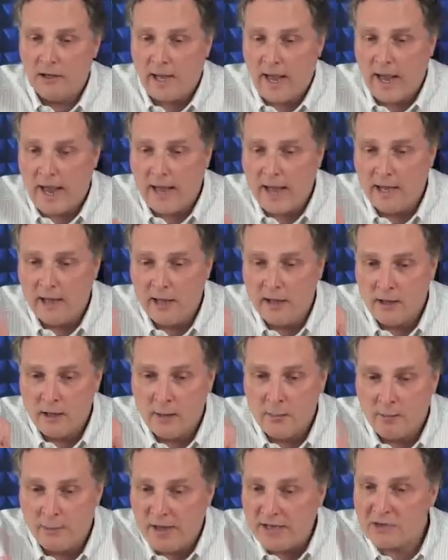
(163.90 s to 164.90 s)
a
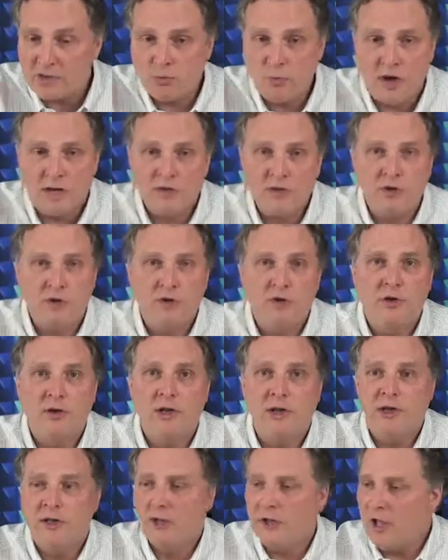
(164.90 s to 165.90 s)
Best Western,
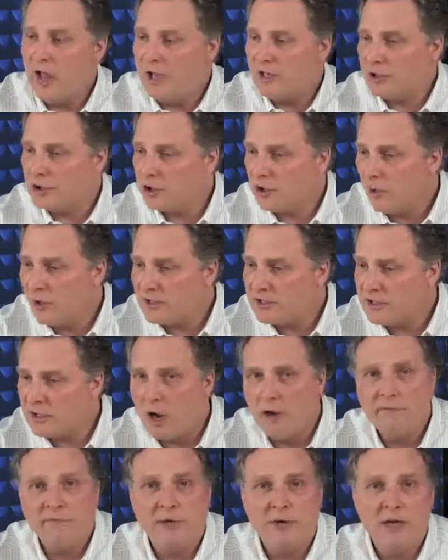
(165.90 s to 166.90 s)
a Choice
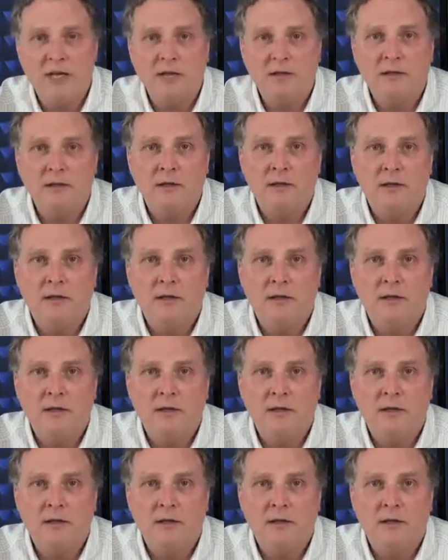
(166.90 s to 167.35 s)
Comfort Inn,